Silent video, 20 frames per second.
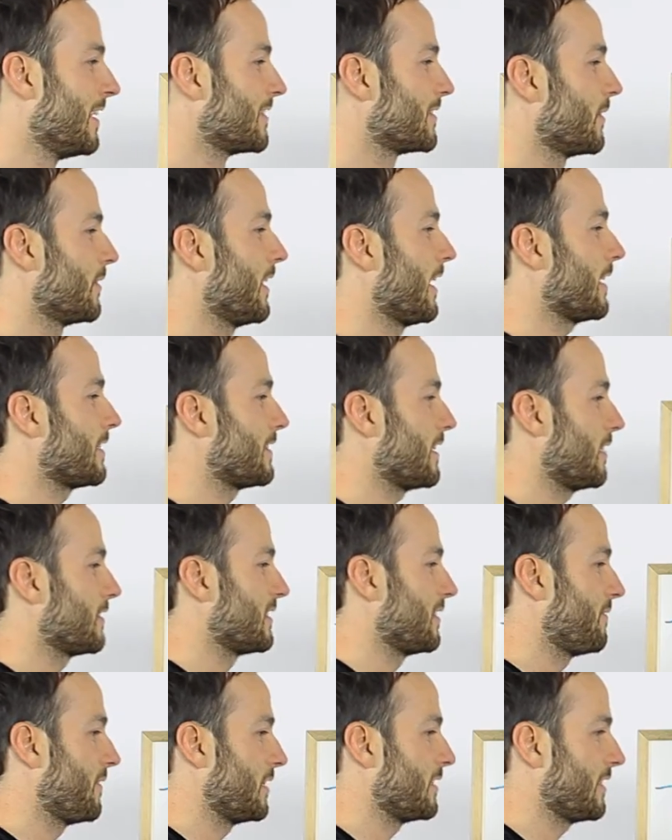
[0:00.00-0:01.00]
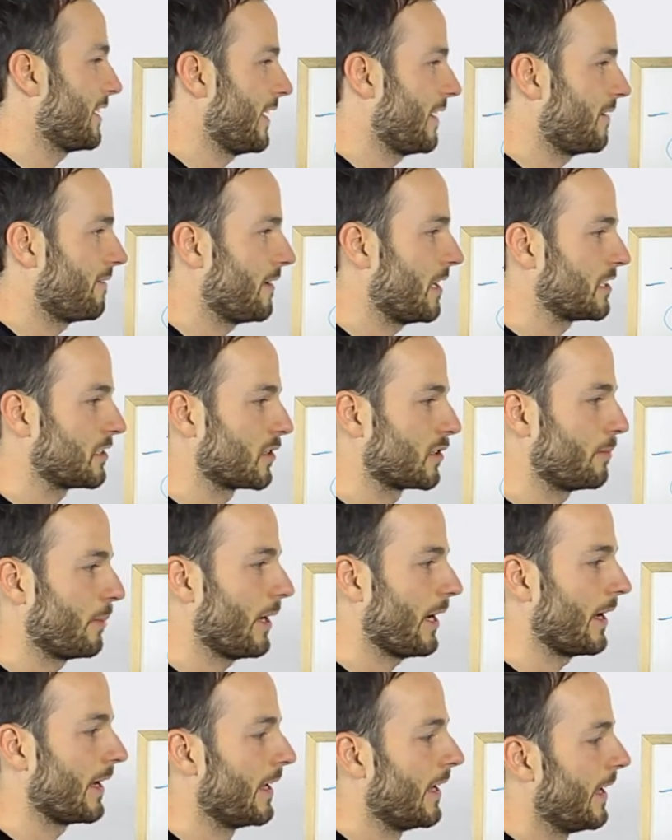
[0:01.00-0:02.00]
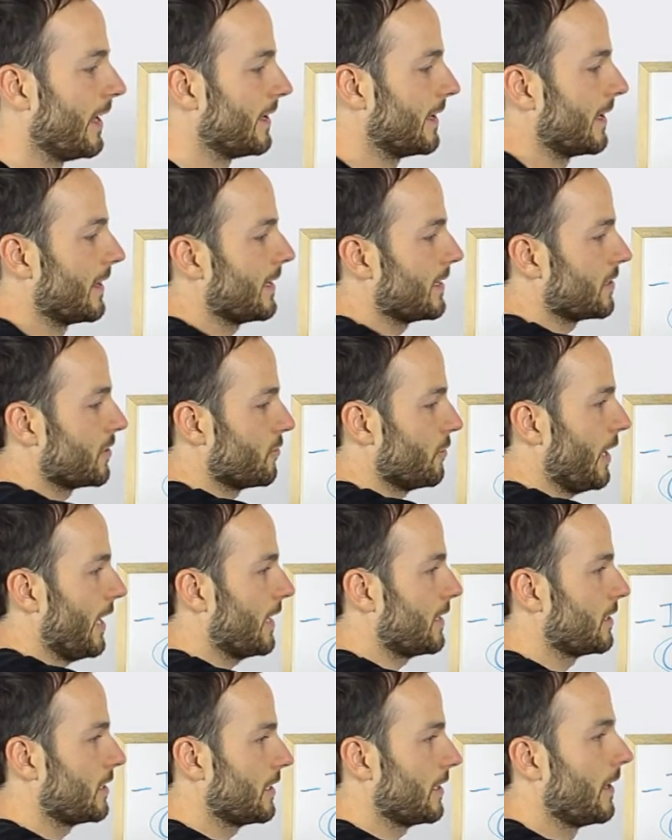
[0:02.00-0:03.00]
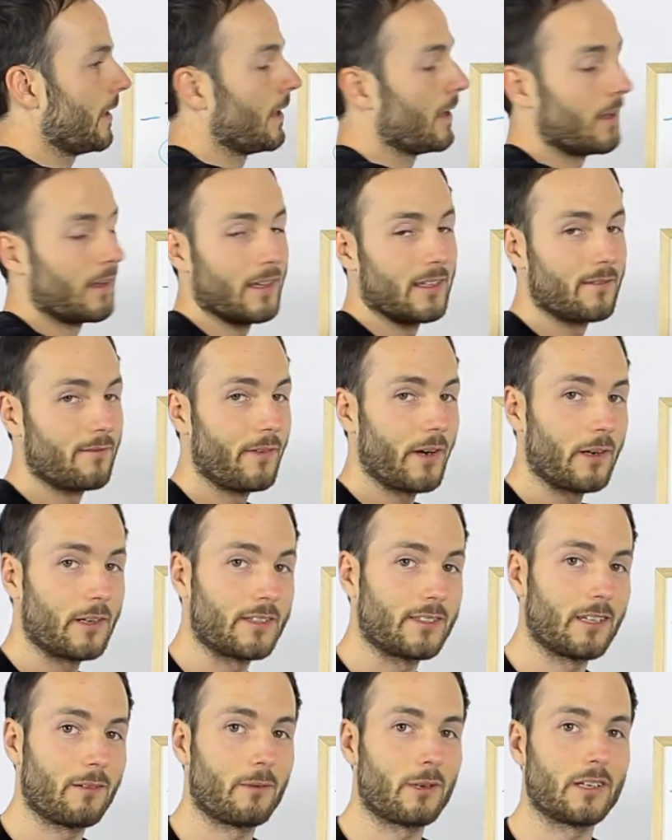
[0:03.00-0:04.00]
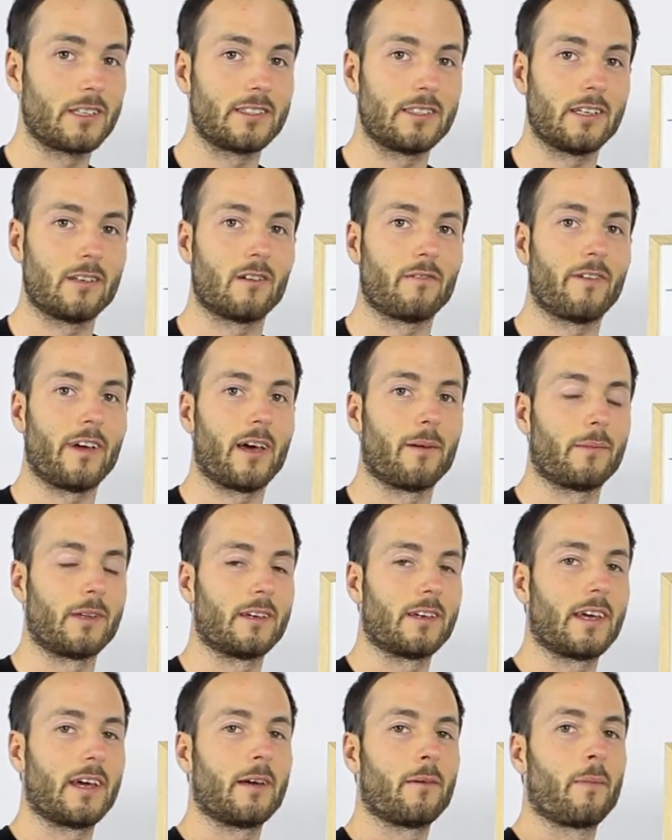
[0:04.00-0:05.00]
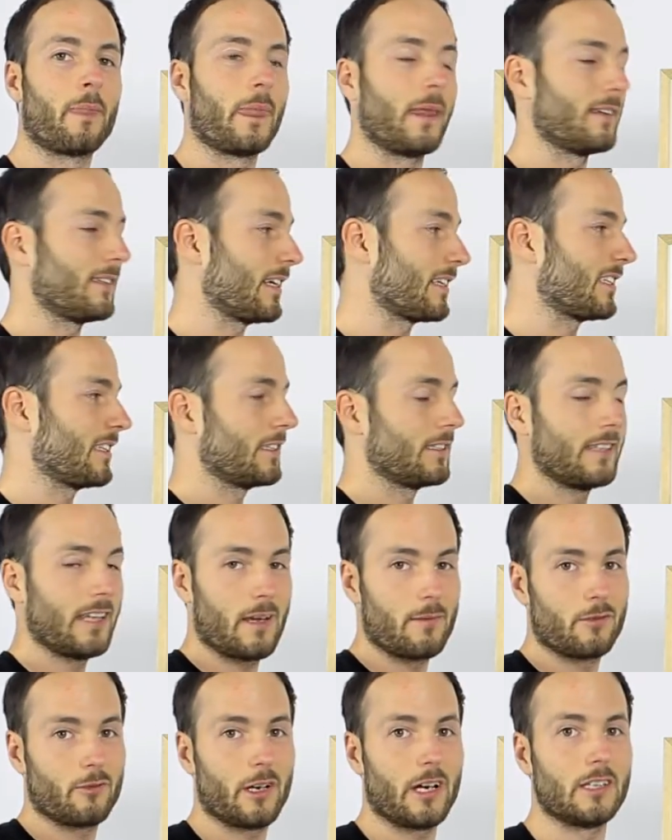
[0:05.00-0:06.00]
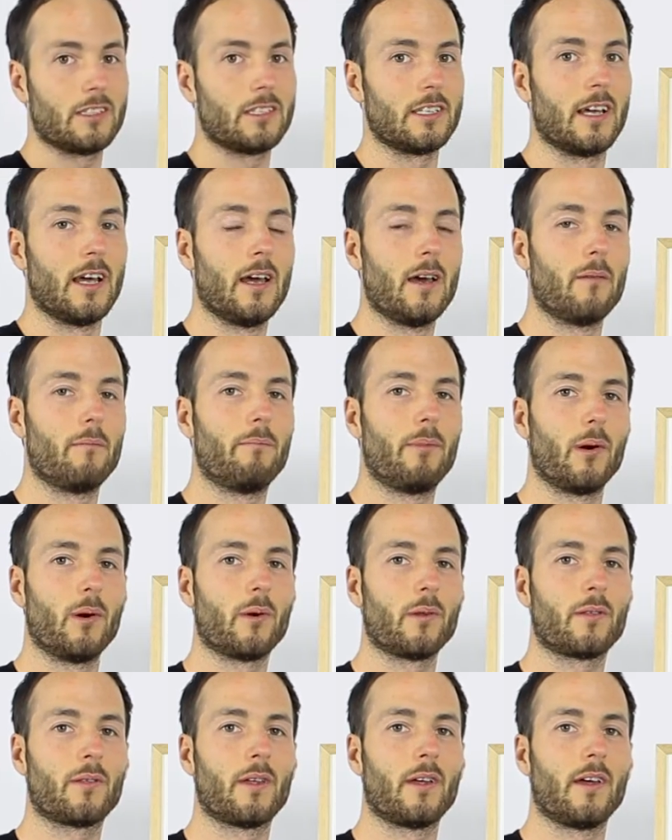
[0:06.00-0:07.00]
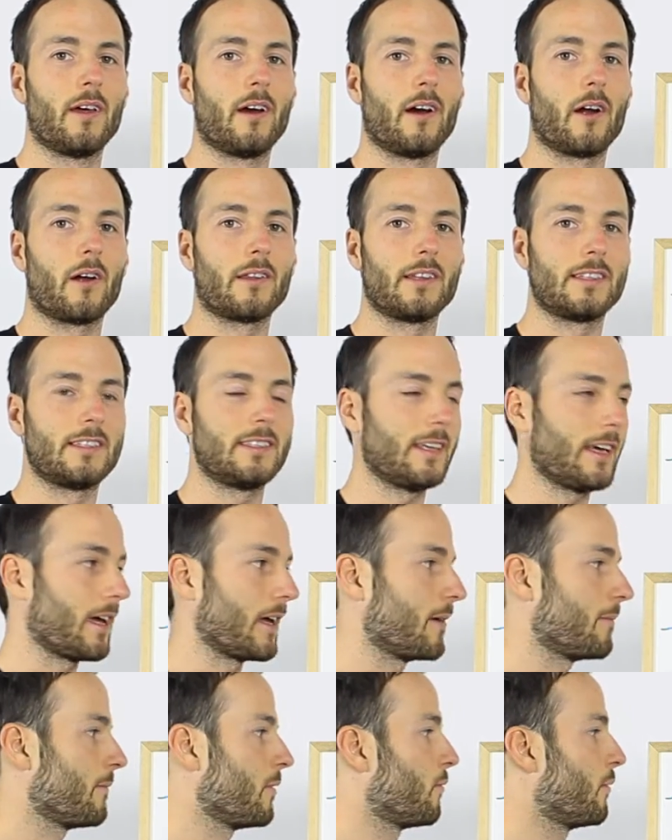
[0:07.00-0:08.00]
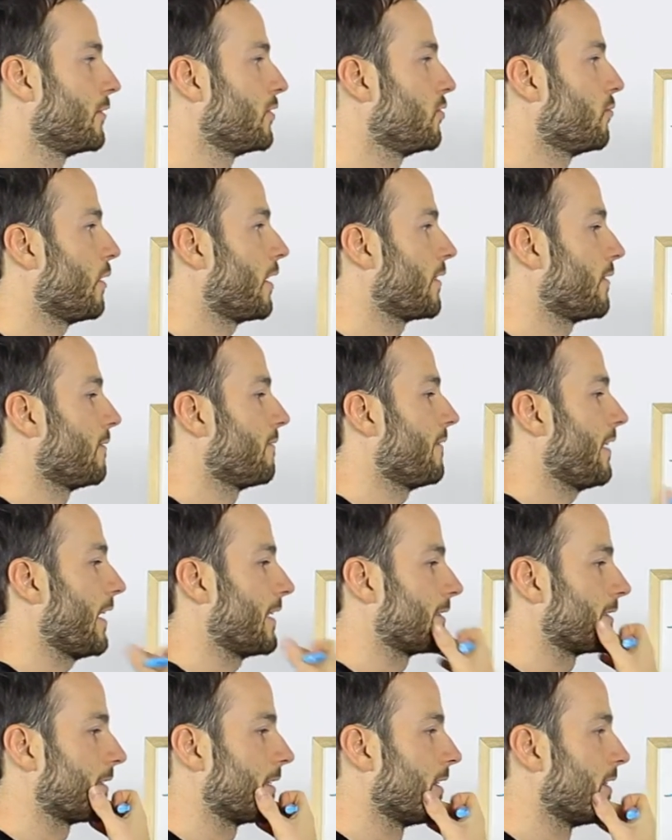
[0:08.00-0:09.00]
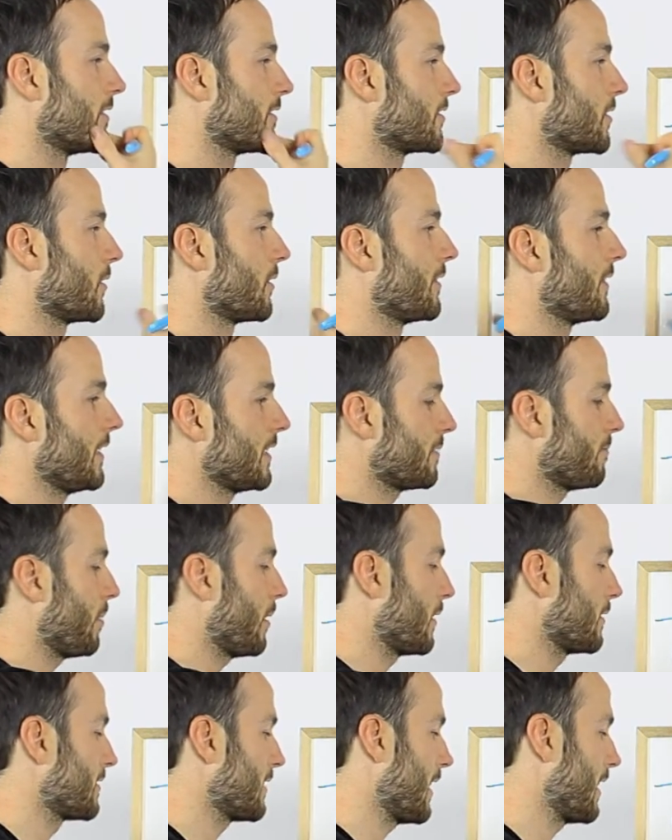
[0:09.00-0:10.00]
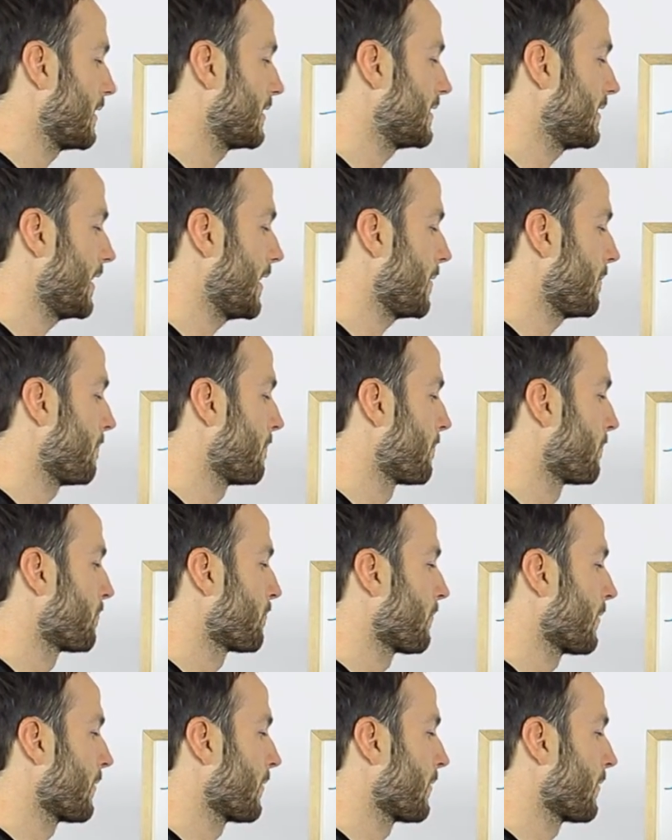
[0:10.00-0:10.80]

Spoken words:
So that's how sophisticated investors buy. Now, this strategy is very similar to single family, okay? It's actually the same strategy. Both are the same when you want to invest. So this part is kind of the same